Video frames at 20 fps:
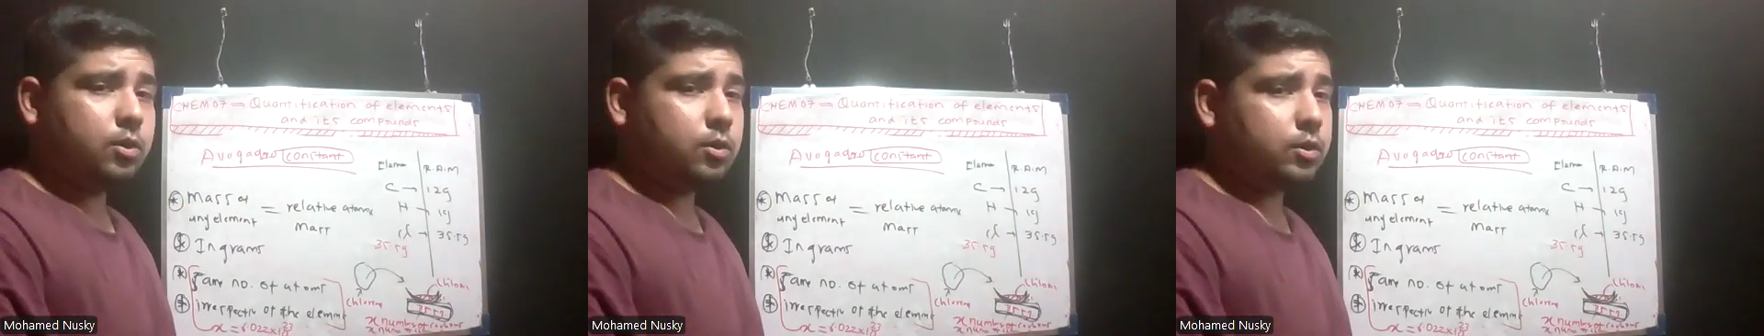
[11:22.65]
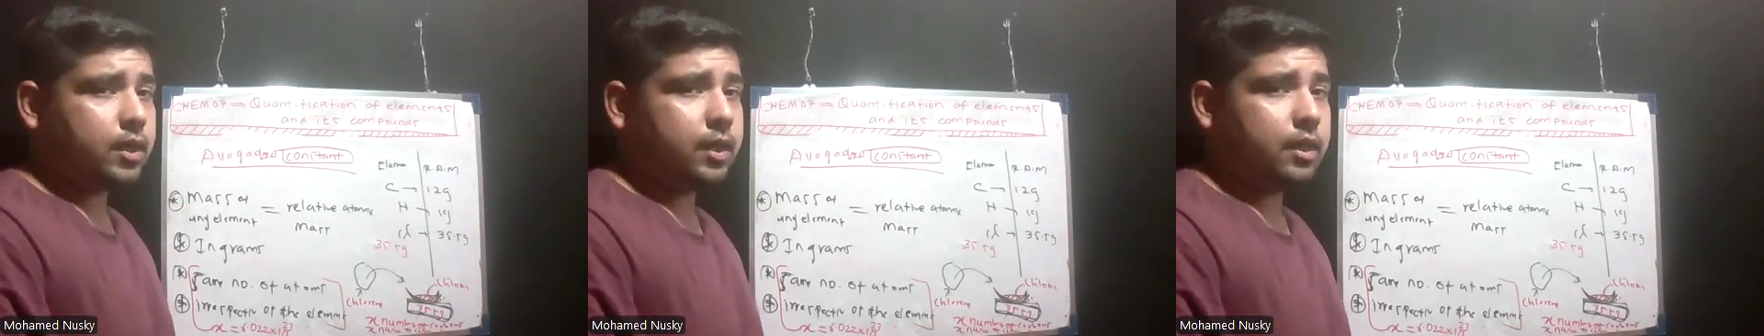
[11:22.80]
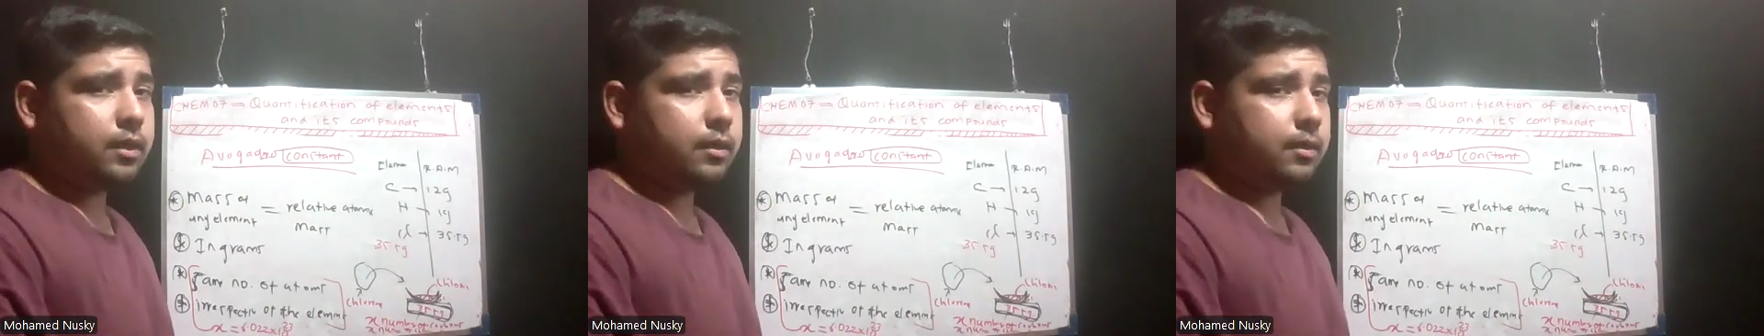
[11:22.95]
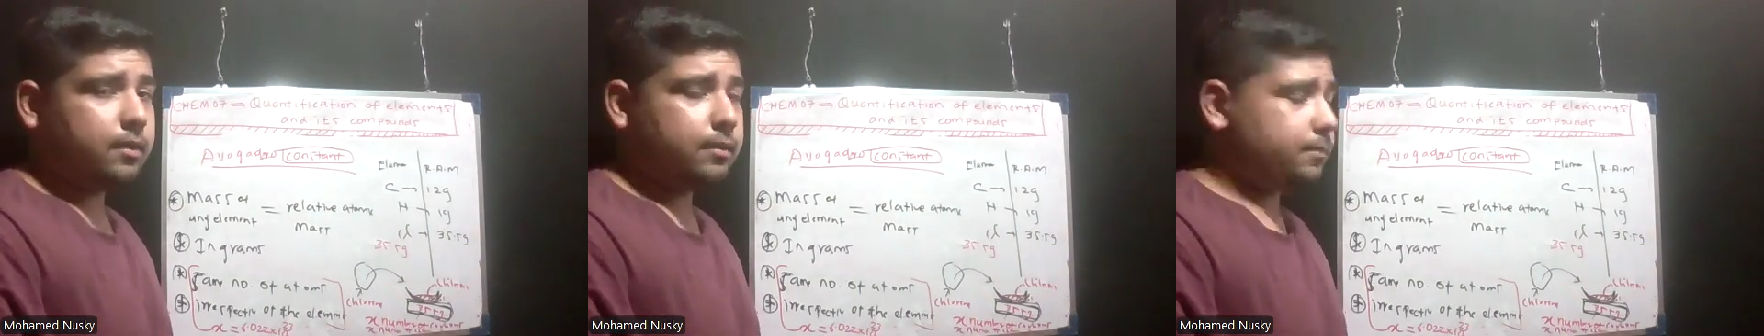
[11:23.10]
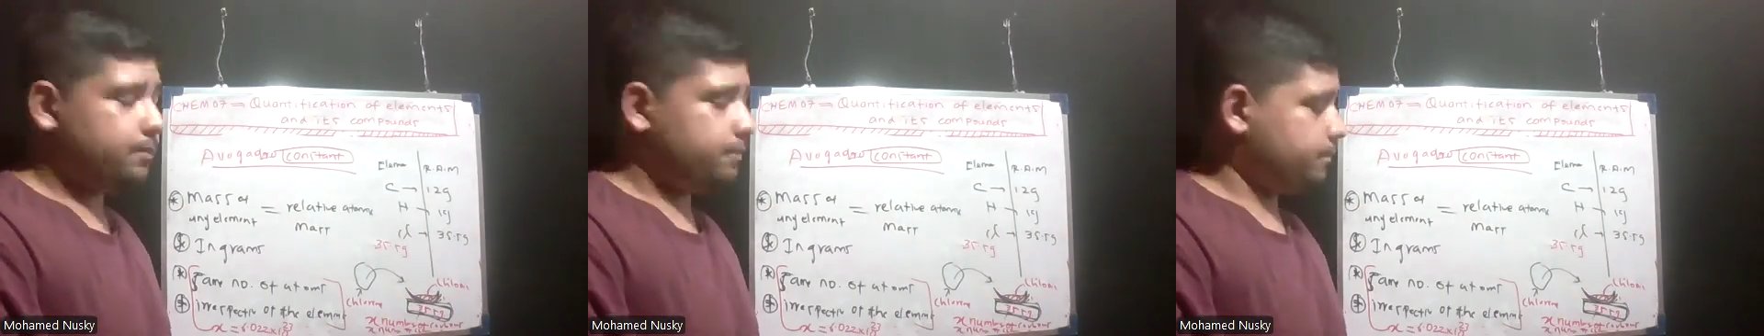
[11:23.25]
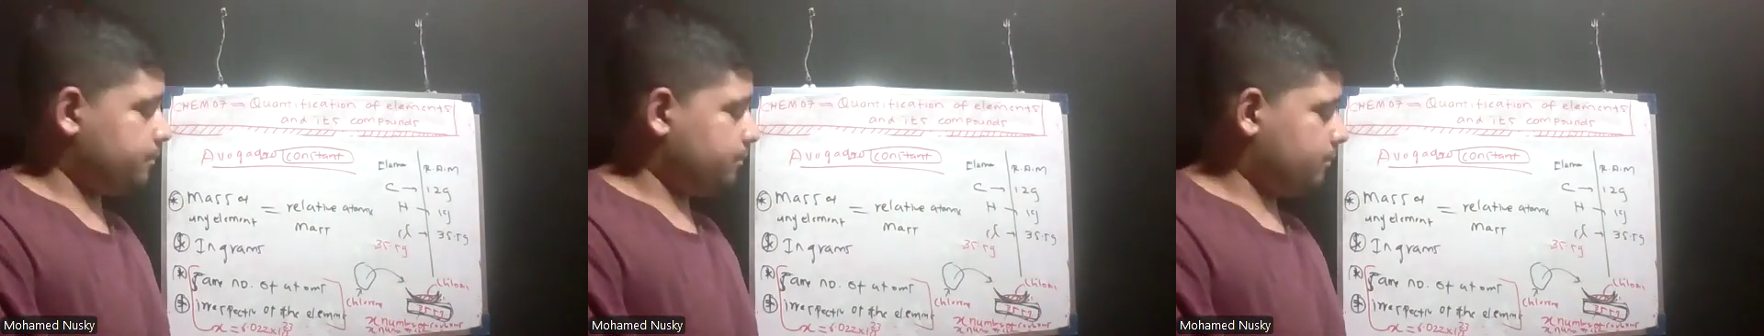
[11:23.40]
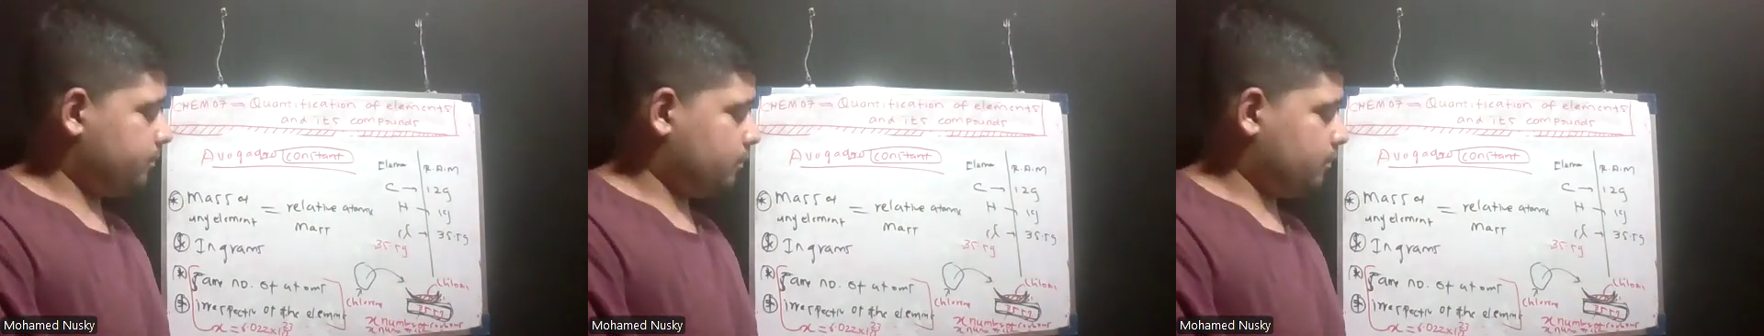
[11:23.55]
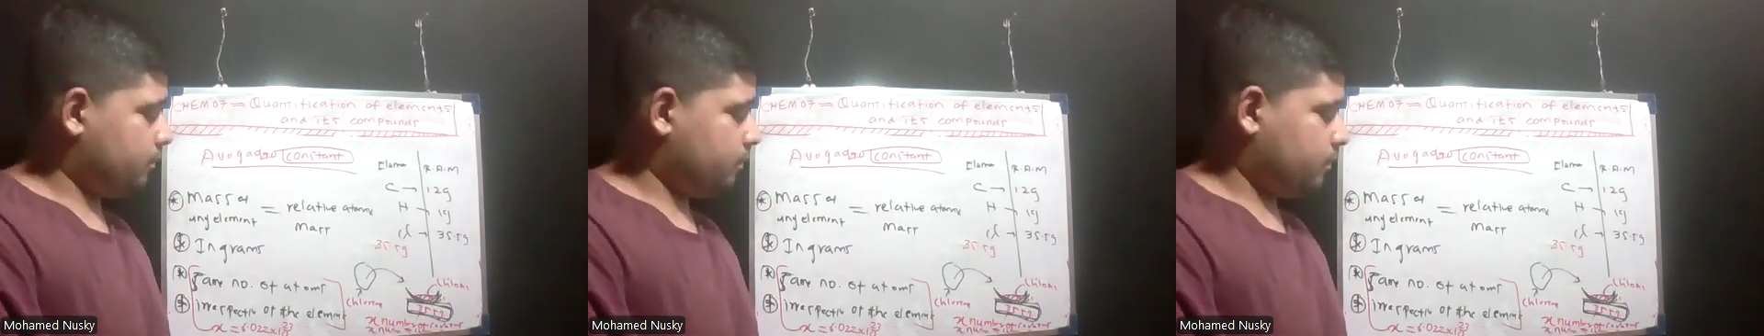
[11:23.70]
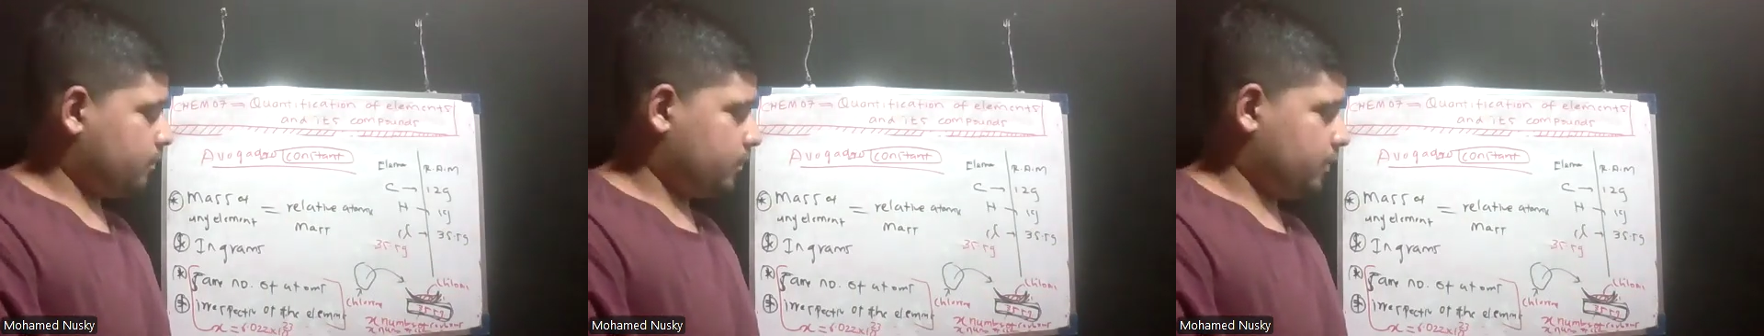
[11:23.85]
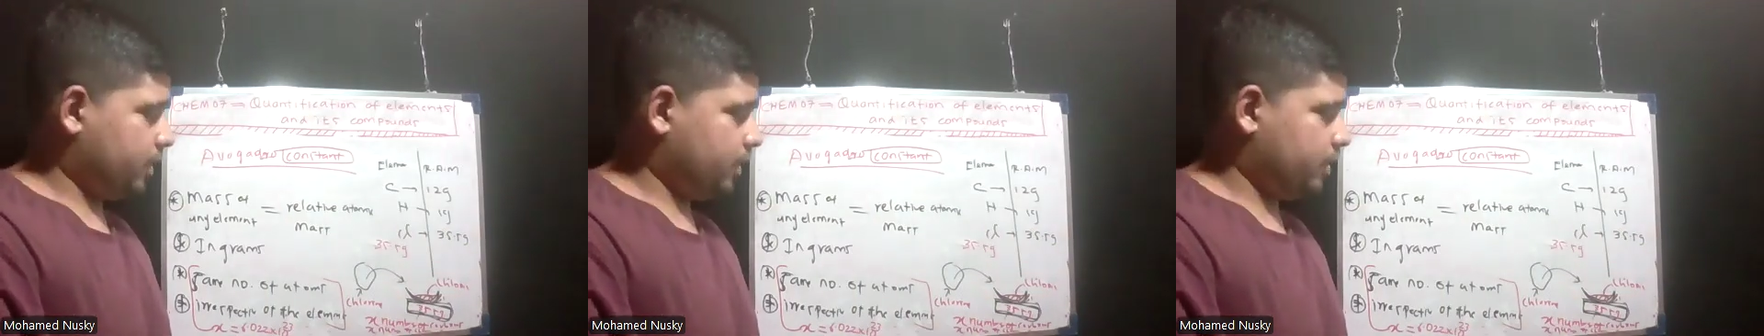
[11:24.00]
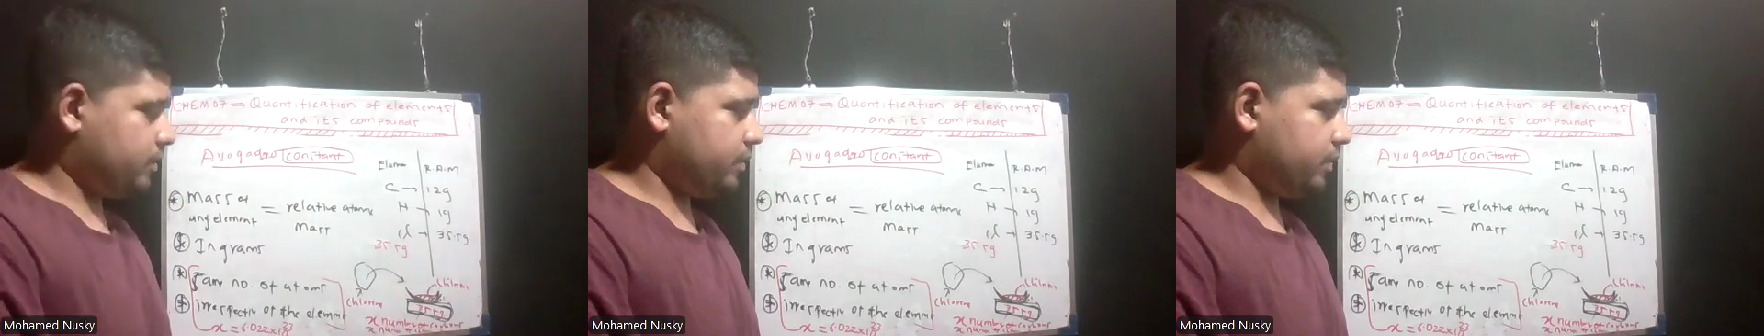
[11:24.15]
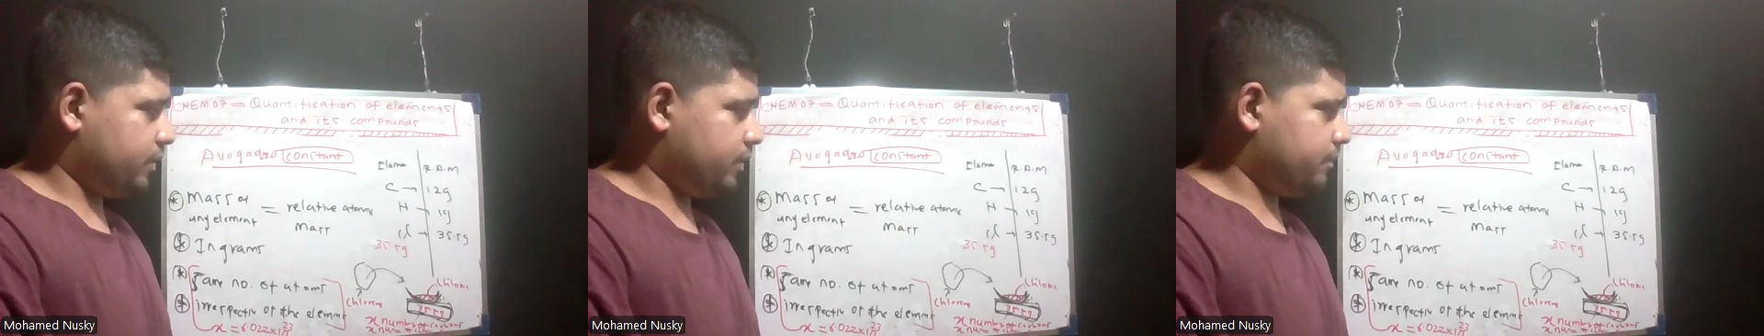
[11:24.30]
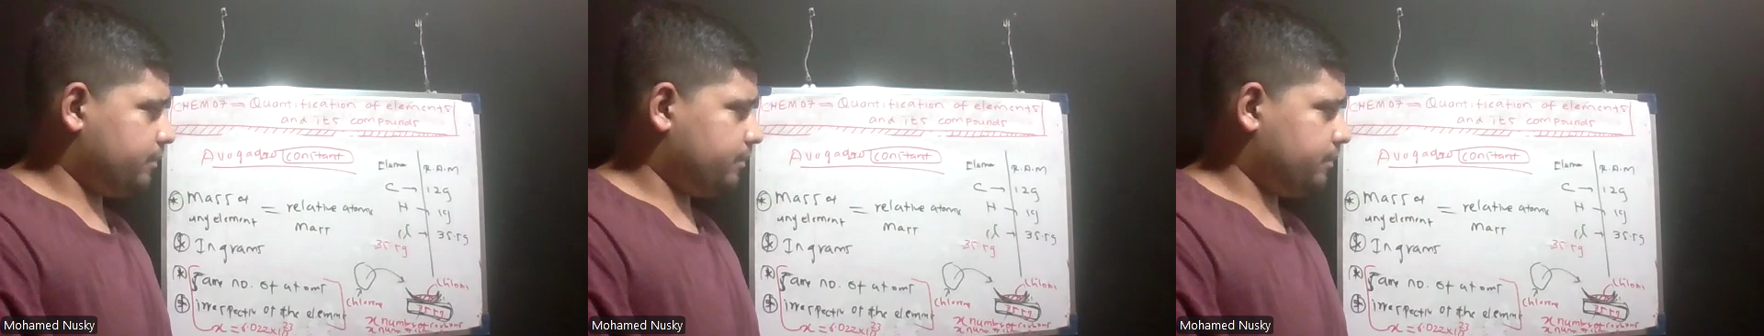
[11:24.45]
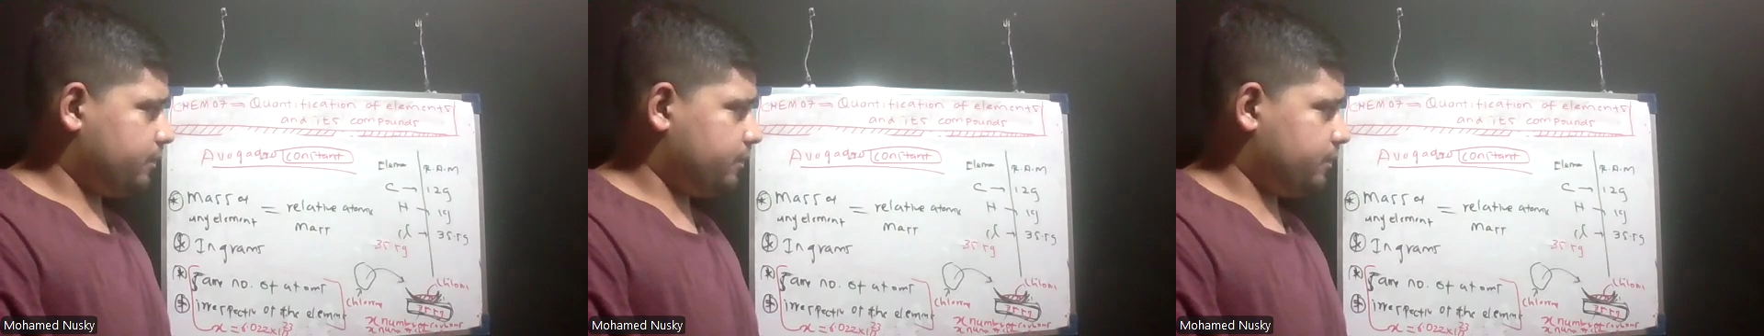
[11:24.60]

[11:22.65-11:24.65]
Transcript: Okay, that's it.